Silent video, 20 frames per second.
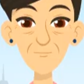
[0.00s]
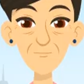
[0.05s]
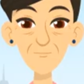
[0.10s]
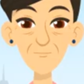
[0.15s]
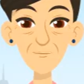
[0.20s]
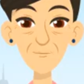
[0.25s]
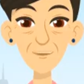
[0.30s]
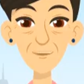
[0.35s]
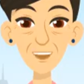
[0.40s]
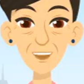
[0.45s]

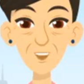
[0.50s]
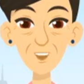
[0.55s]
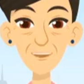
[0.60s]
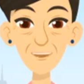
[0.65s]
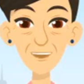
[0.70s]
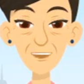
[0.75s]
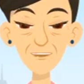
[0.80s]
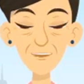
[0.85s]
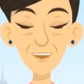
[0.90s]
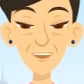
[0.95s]
Article
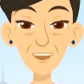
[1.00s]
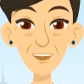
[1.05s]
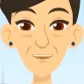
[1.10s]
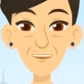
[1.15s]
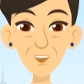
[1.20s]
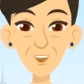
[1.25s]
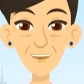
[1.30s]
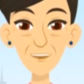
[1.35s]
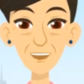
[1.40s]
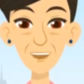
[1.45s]
1 of the
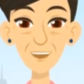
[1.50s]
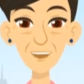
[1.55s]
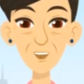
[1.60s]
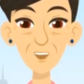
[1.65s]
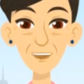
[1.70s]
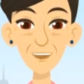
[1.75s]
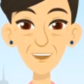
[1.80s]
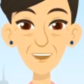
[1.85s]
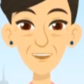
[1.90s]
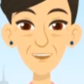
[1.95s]

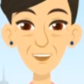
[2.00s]
Constitution